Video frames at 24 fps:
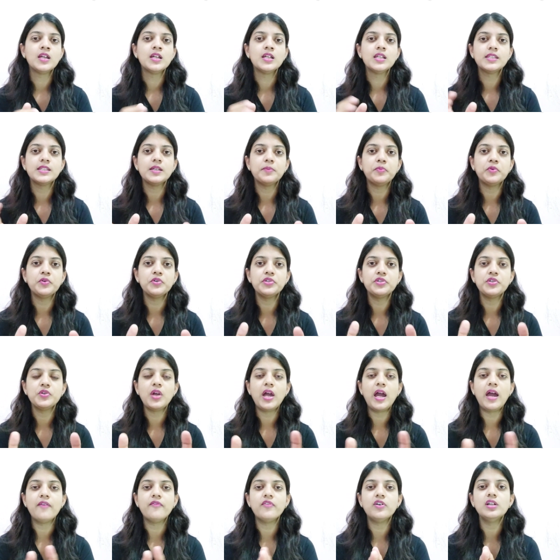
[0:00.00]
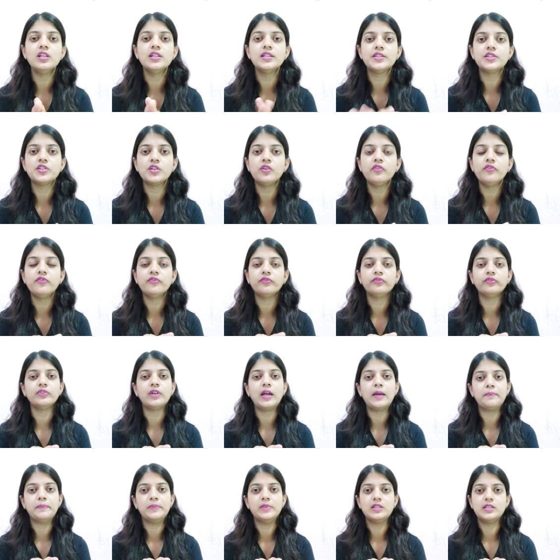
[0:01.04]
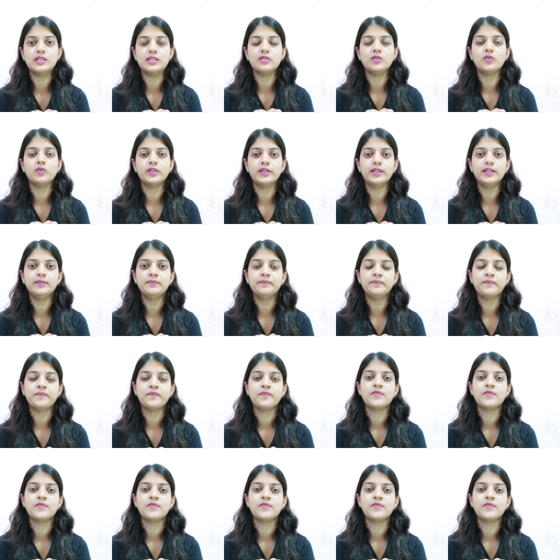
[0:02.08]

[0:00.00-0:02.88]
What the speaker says: Suppose you have a list of apples, okay?